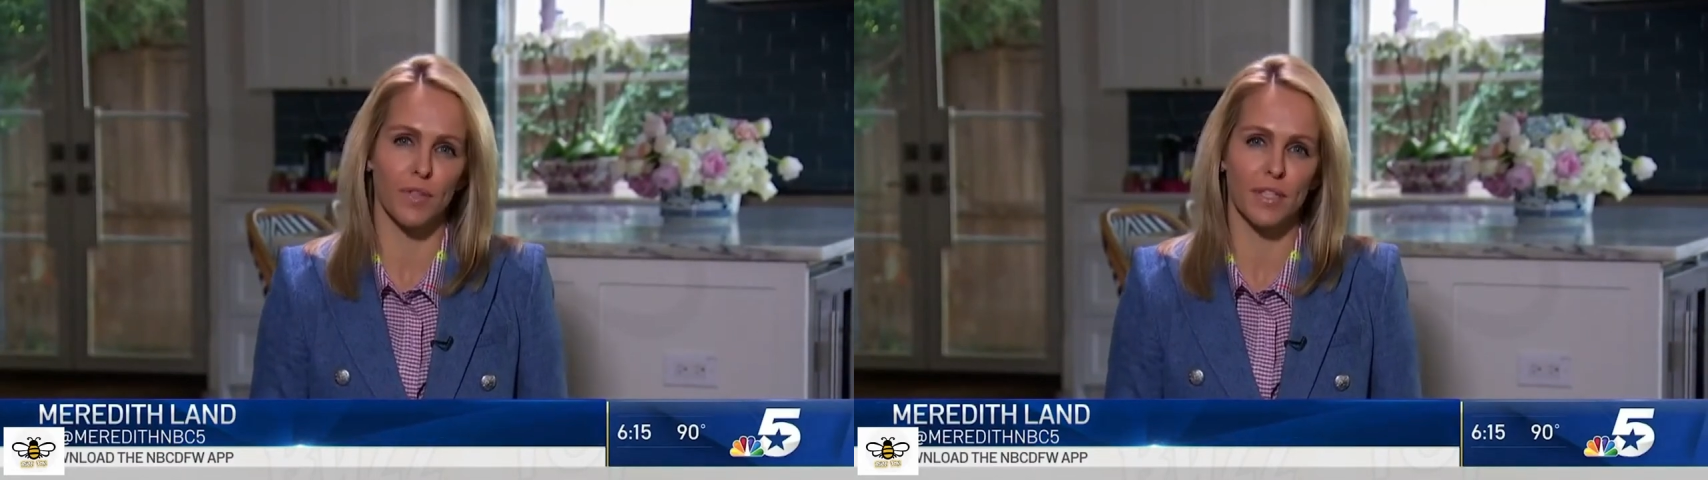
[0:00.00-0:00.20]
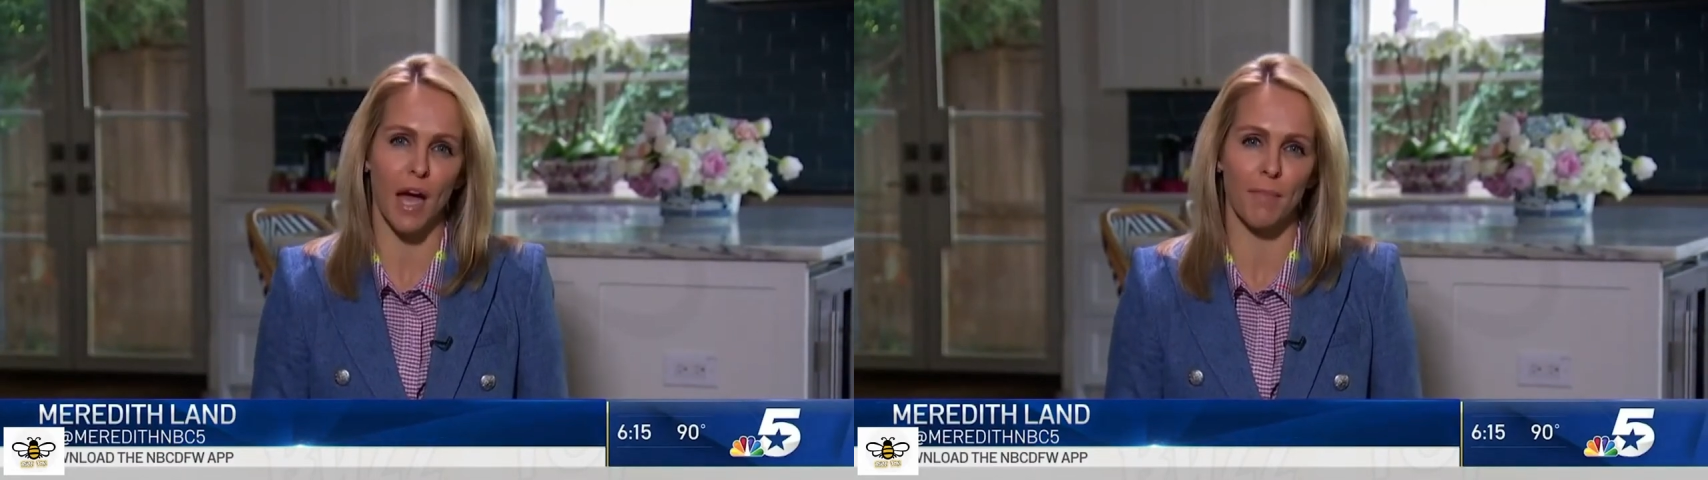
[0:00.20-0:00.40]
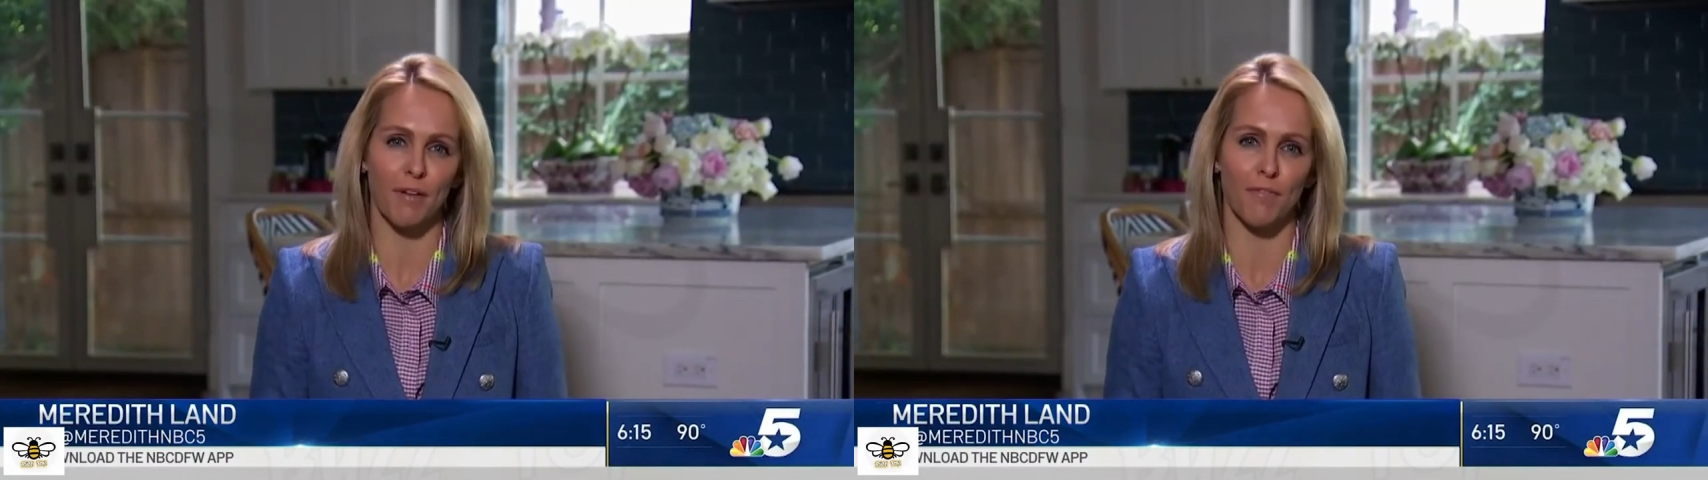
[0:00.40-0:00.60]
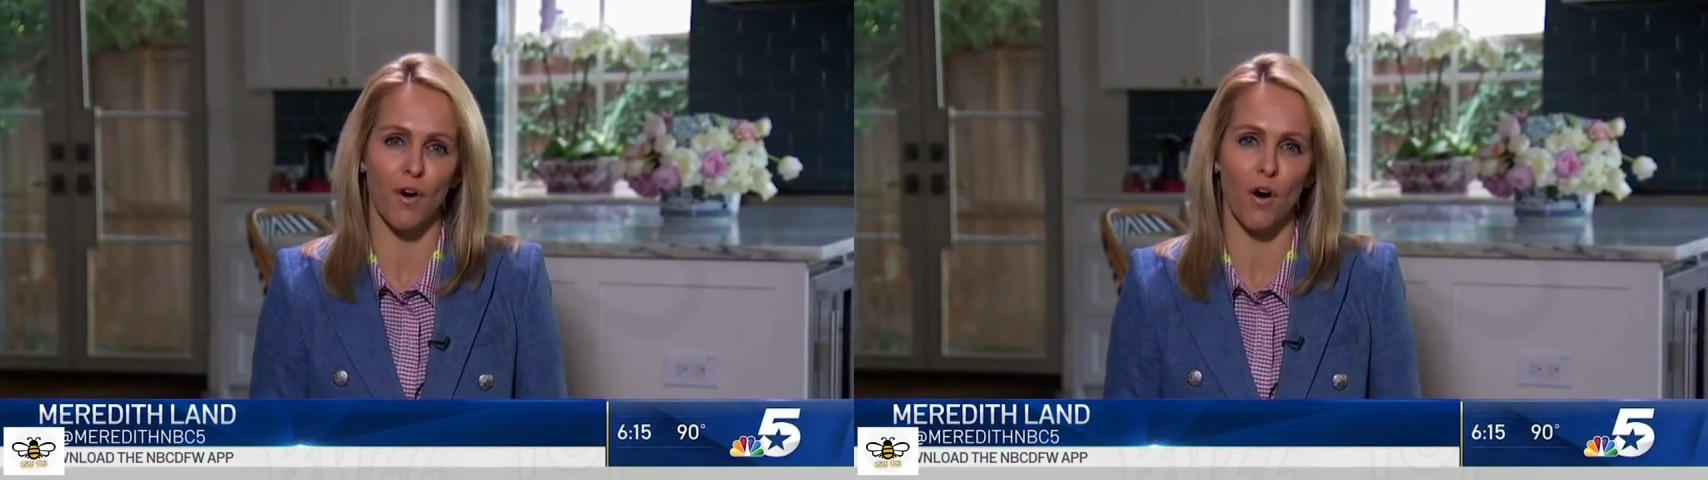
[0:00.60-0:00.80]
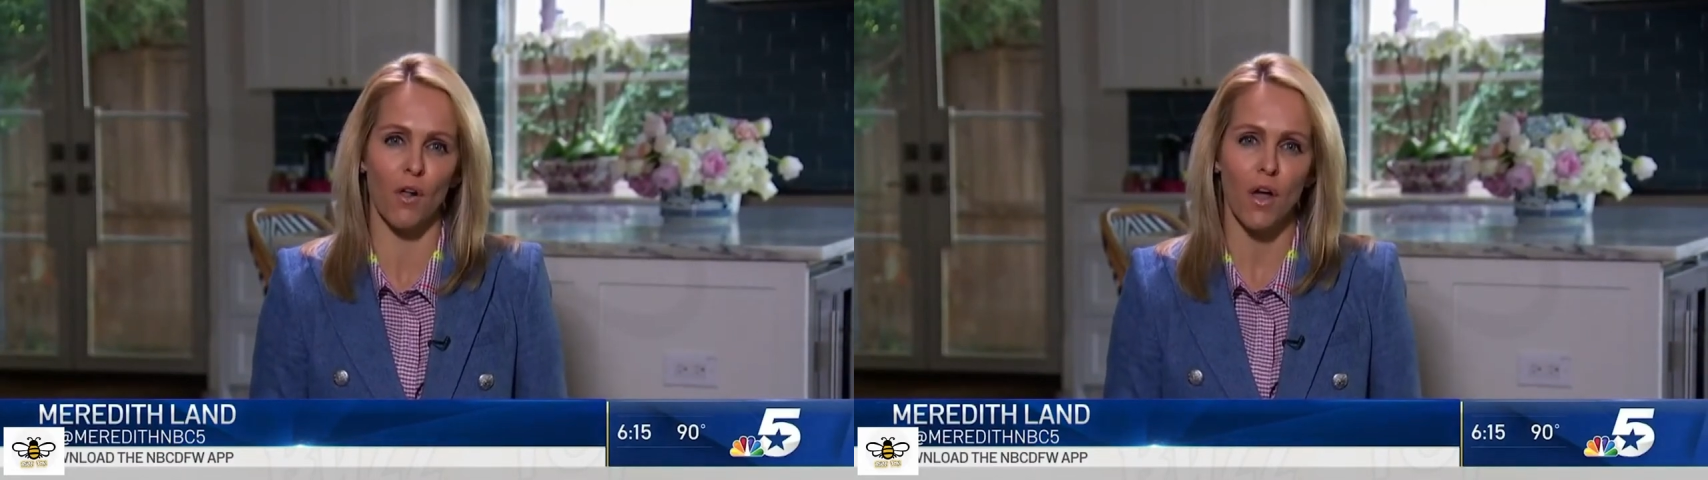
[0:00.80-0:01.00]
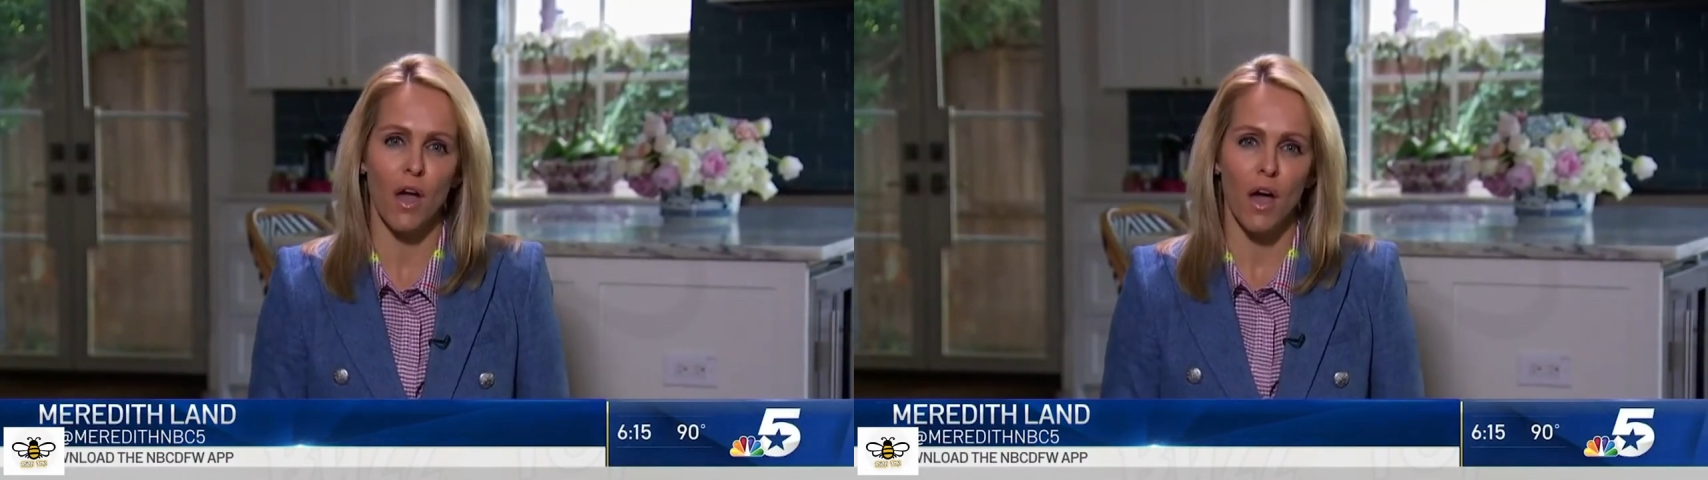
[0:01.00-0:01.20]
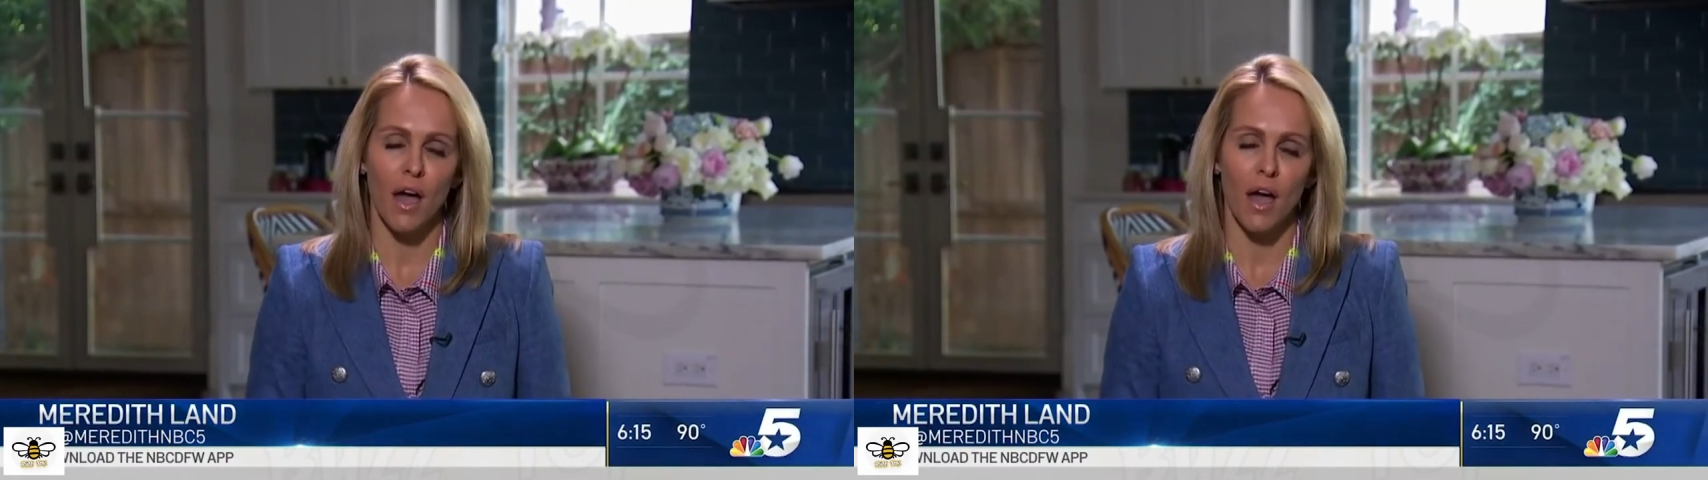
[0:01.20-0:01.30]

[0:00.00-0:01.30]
this coming fall.